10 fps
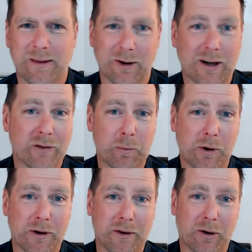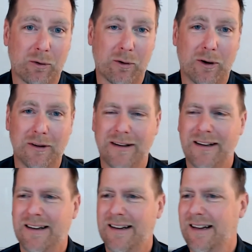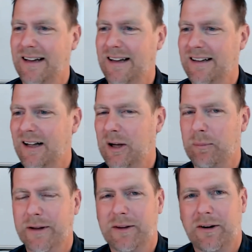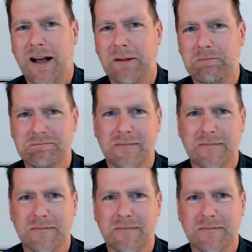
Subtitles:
they're comfortable in their role, but they're not.